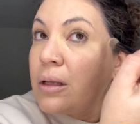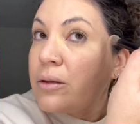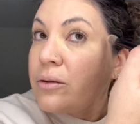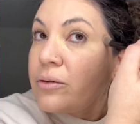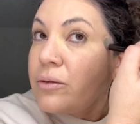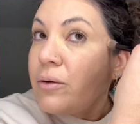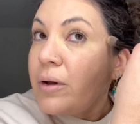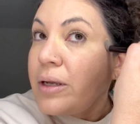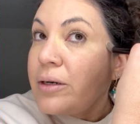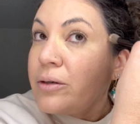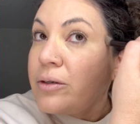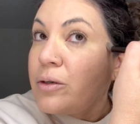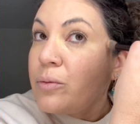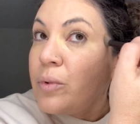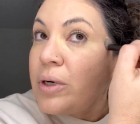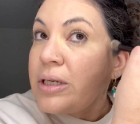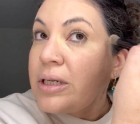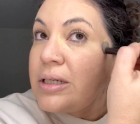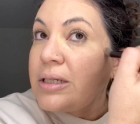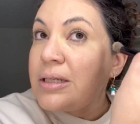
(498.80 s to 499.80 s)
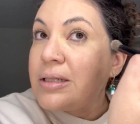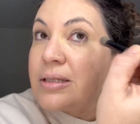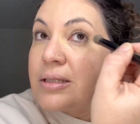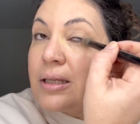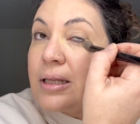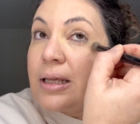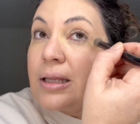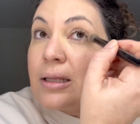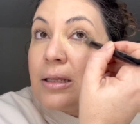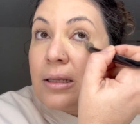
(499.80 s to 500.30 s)
So I don't know what it is
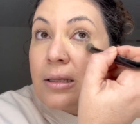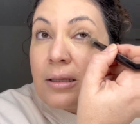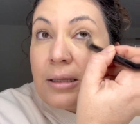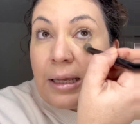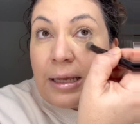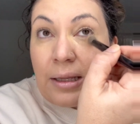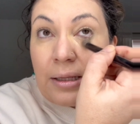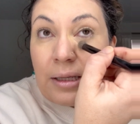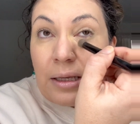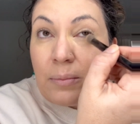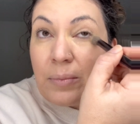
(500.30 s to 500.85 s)
lately,